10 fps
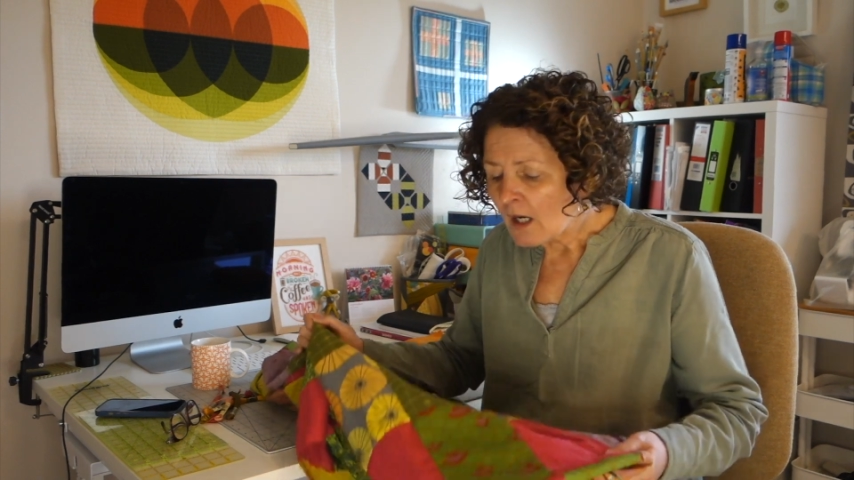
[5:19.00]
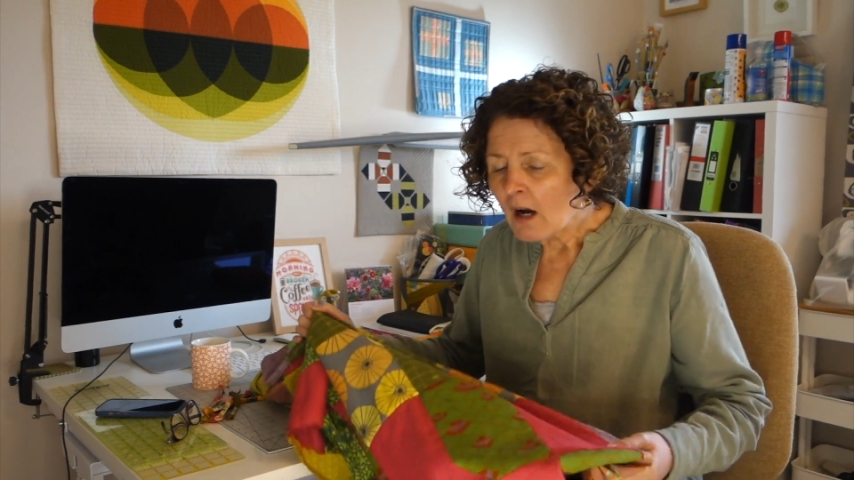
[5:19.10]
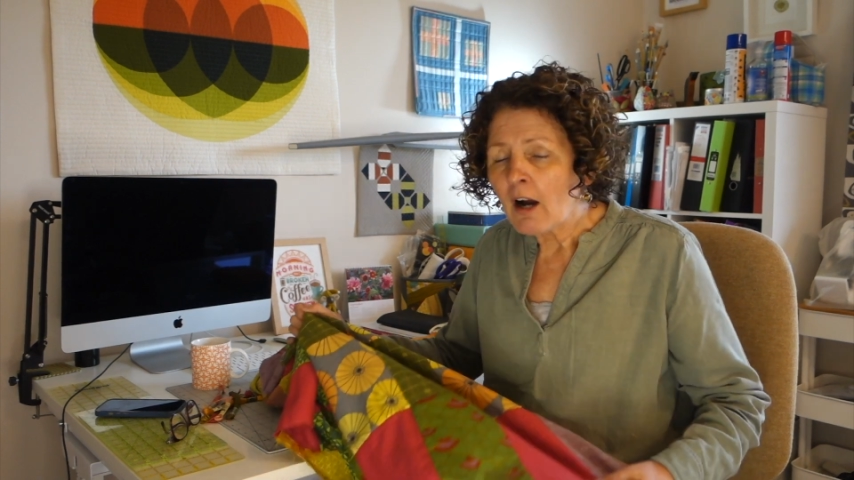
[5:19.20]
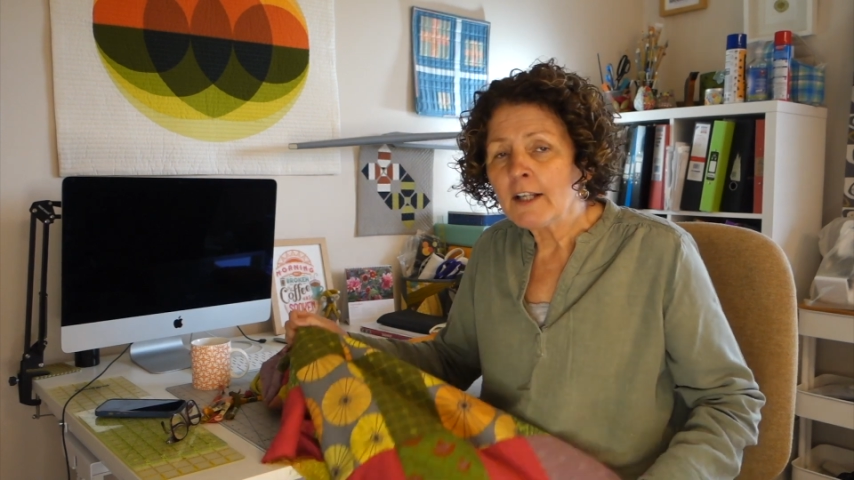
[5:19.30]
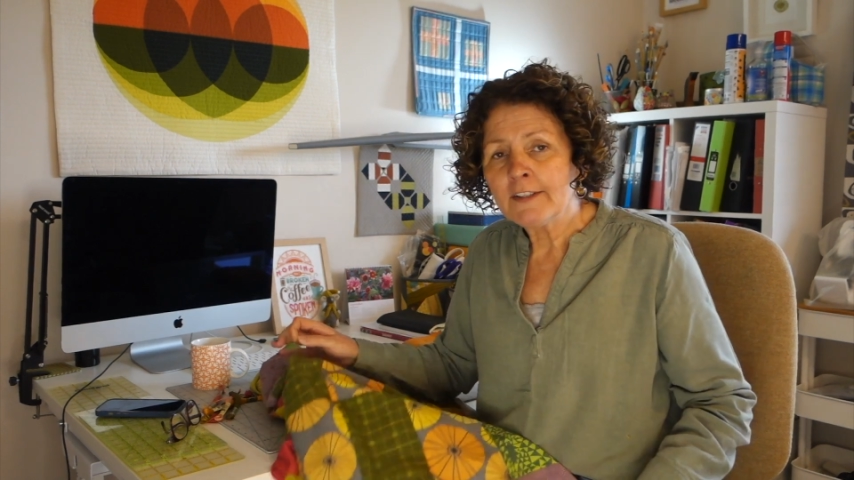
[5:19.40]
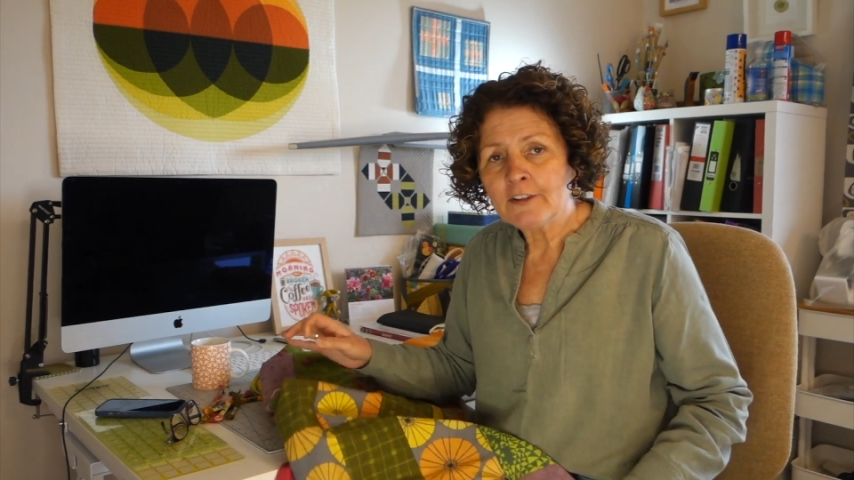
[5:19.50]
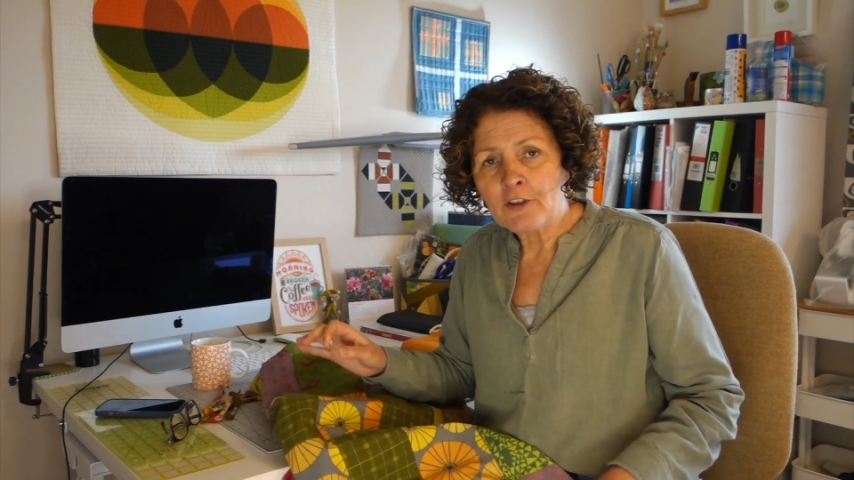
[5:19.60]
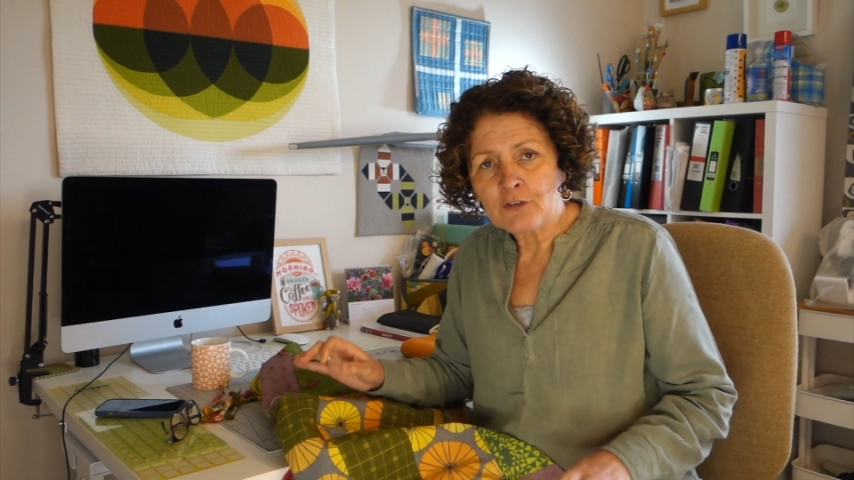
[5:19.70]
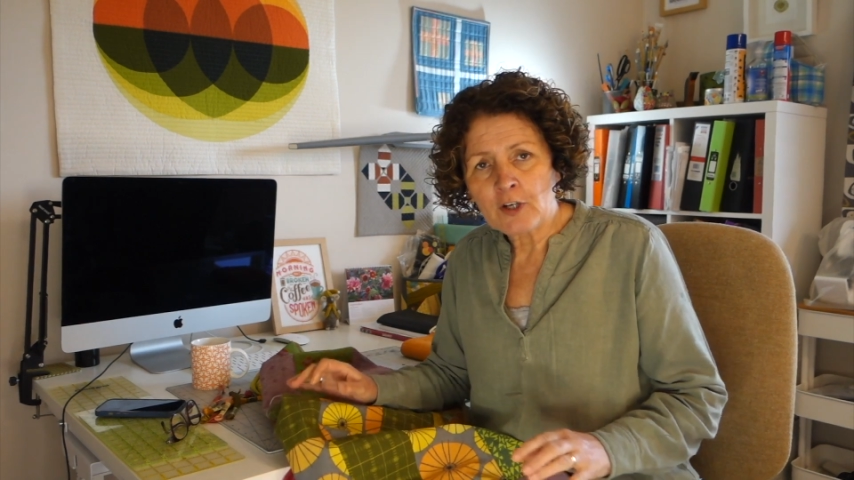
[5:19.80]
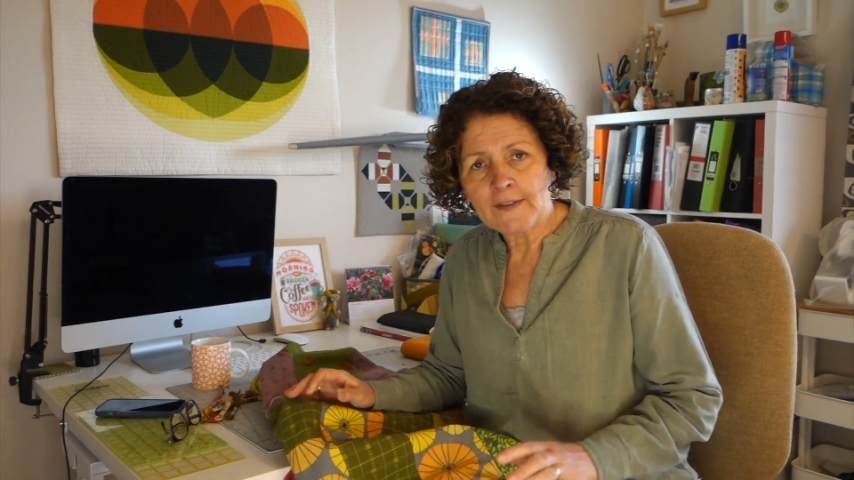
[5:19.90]
I did the
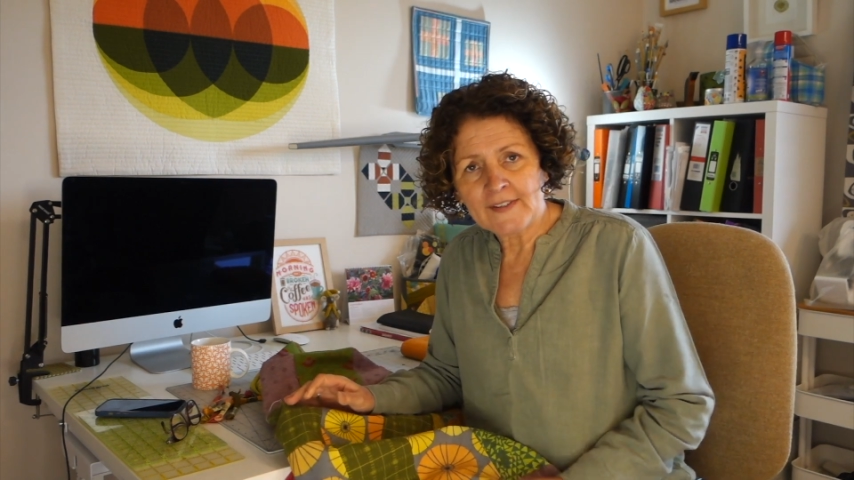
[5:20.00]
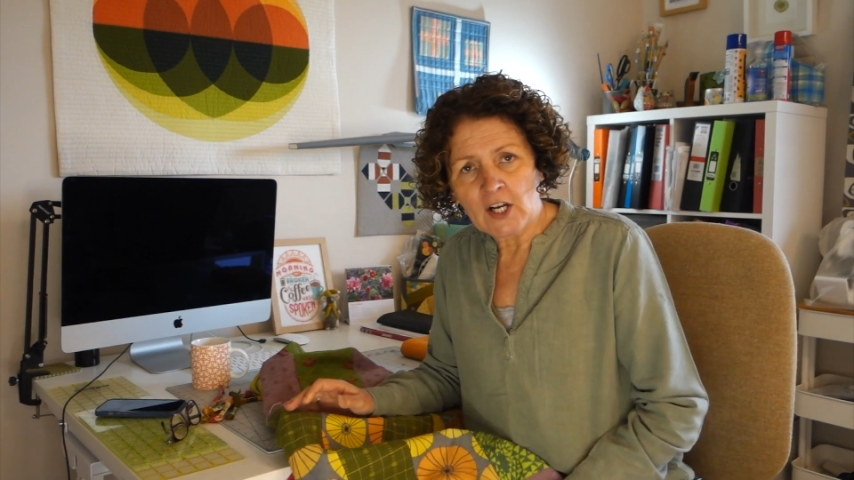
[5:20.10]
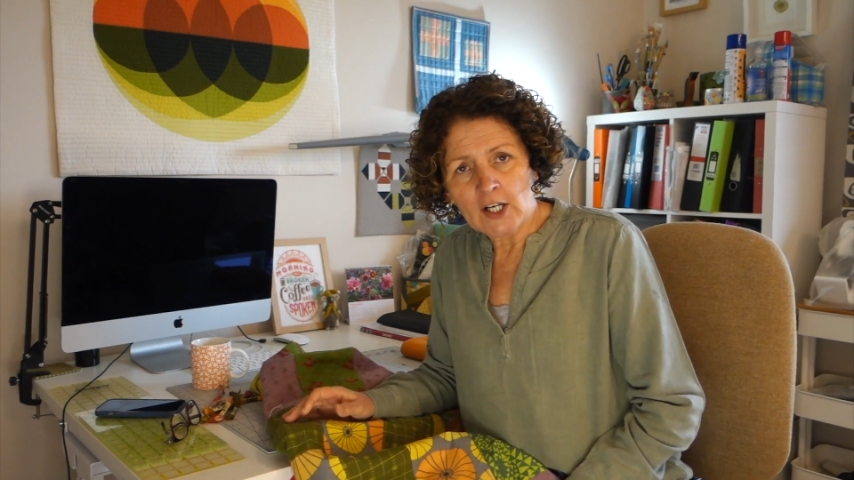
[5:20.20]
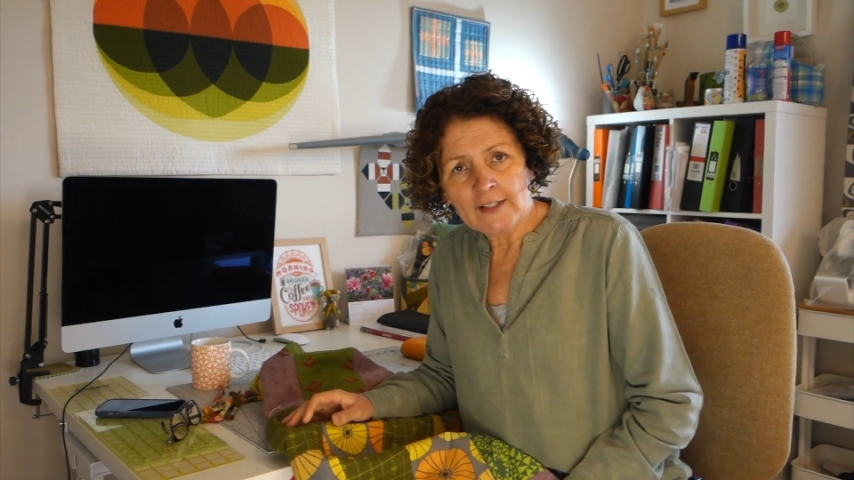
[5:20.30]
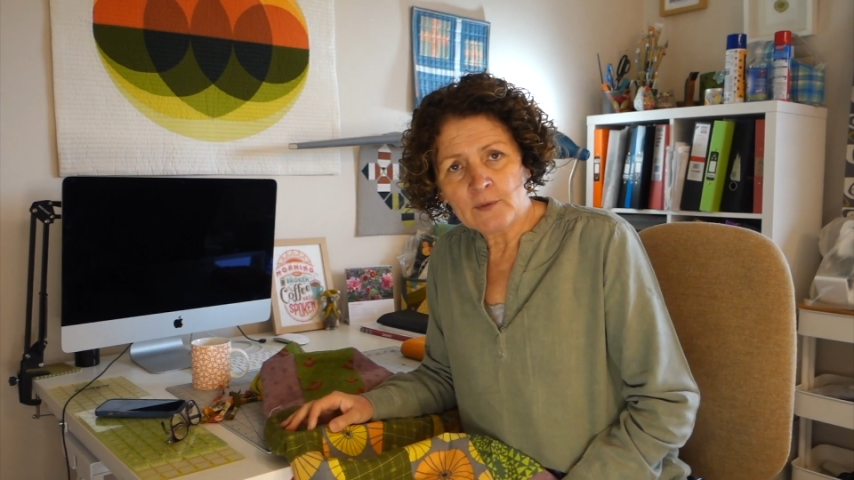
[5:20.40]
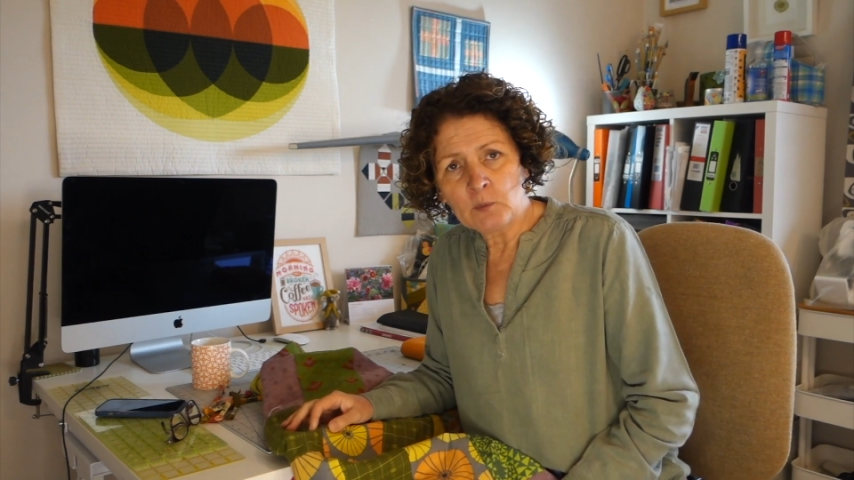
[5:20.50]
throw size,